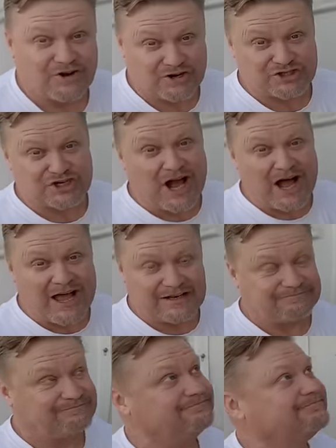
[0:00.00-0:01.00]
are shot.
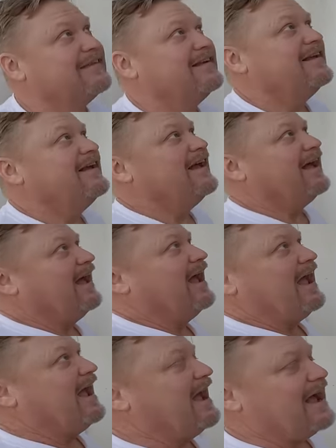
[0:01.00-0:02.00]

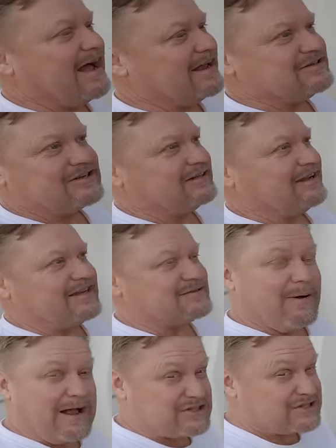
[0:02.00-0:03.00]
And as
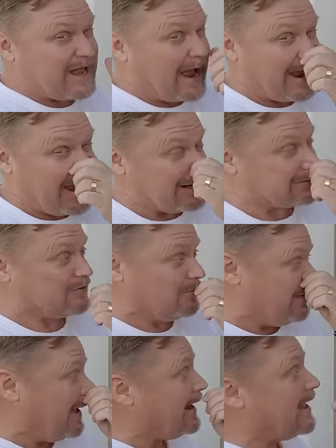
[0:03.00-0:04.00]
much as I hate to
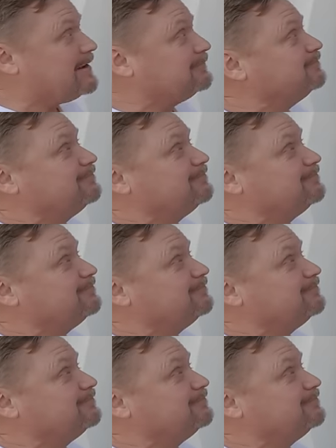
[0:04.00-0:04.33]
admit it,